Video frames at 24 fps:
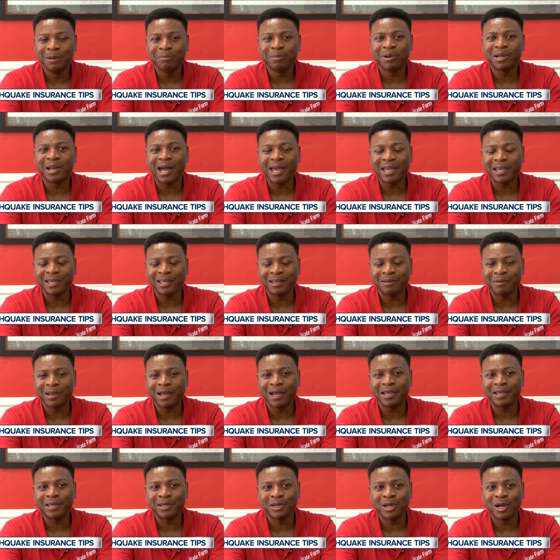But I
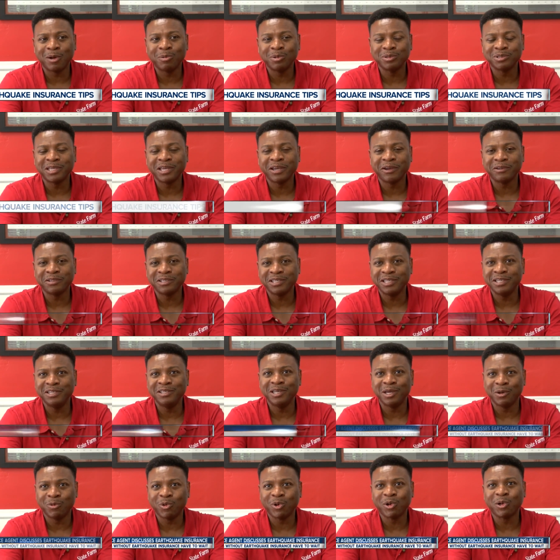can almost
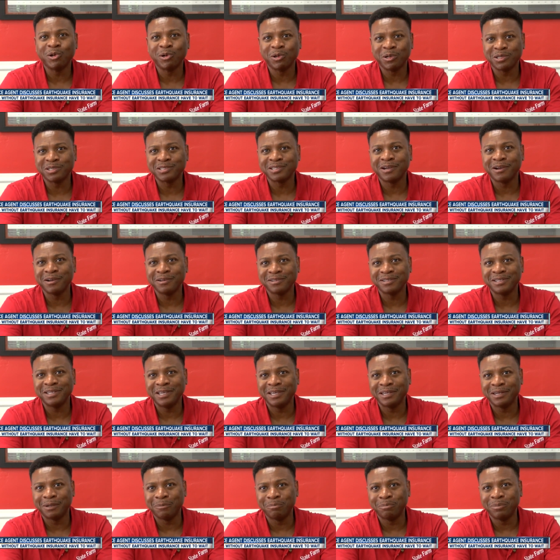guarantee that we're going to start
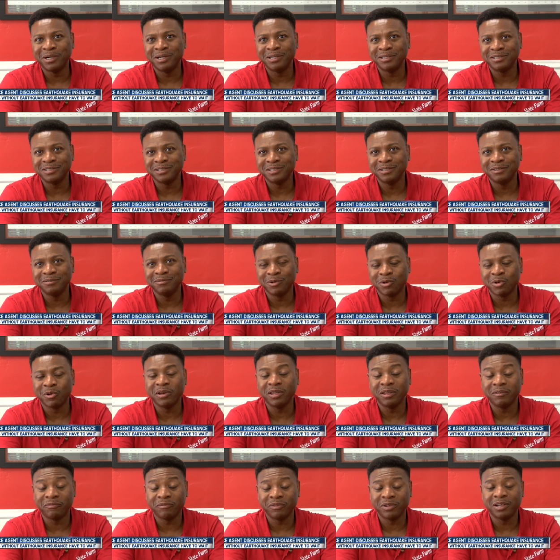seeing a bunch of or
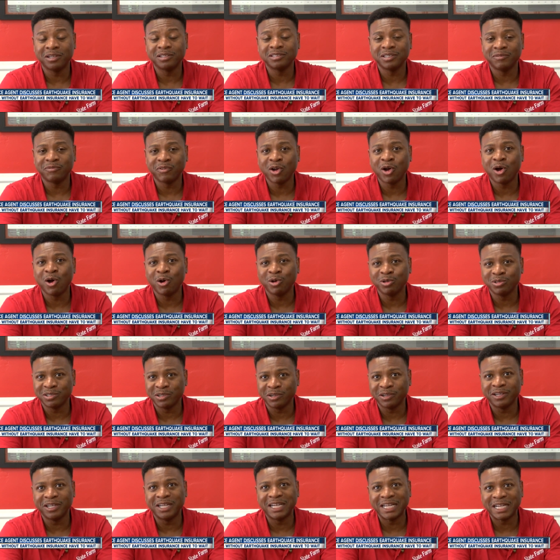an influx of calls
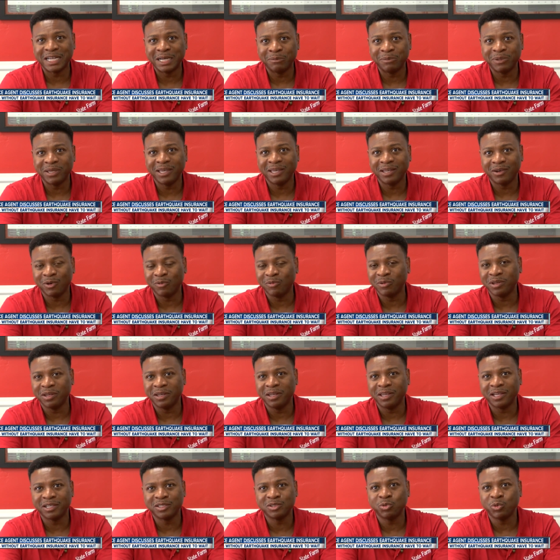that are going to come in over
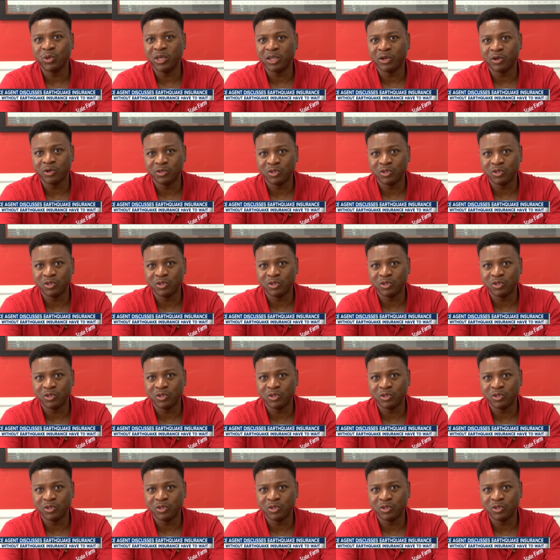the next week